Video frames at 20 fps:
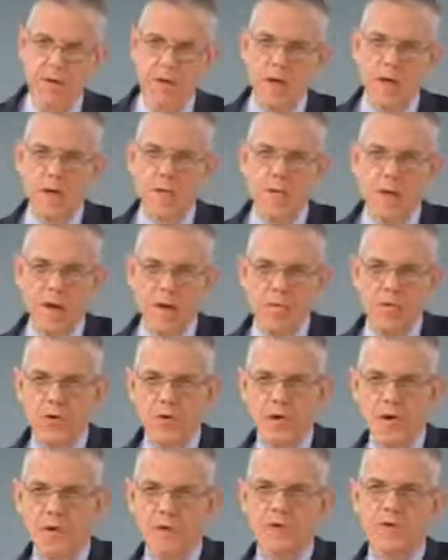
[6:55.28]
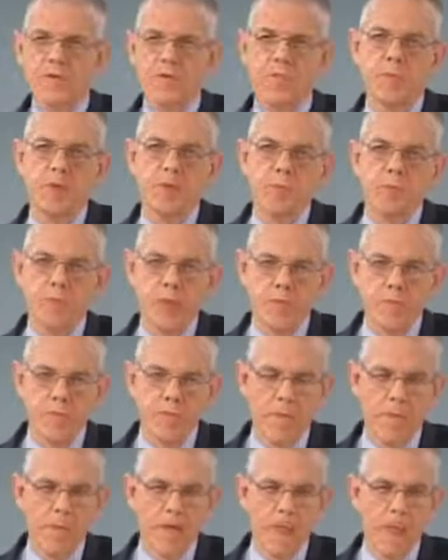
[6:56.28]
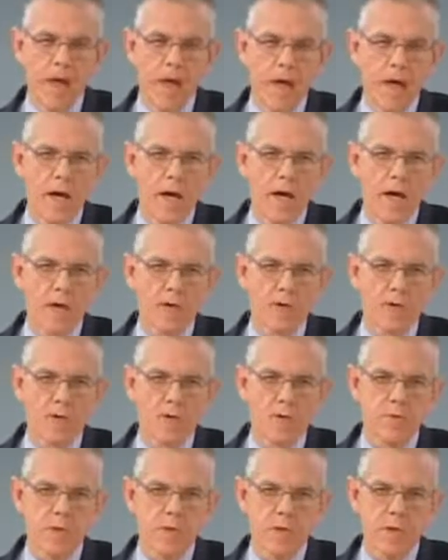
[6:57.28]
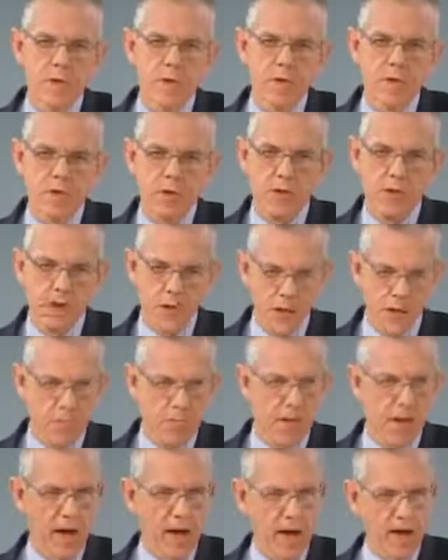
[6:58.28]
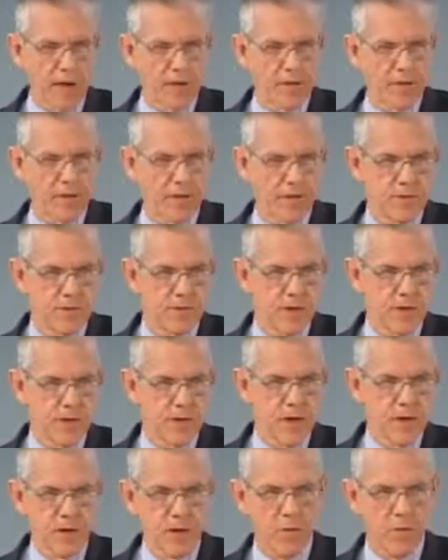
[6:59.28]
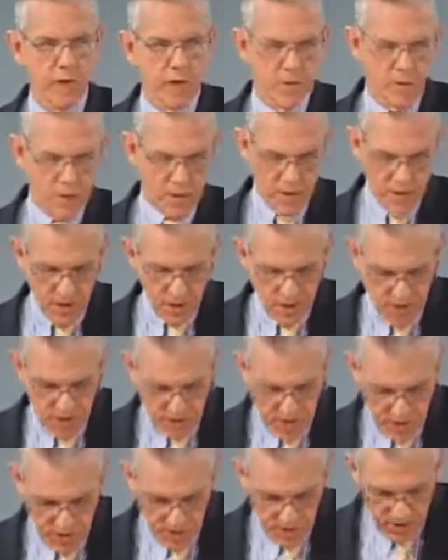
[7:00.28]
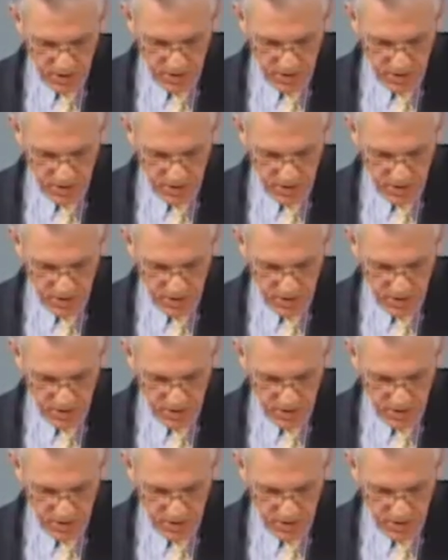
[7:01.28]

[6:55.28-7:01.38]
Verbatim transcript: by productive people. And so it's going to impact. So now we have to think through how do we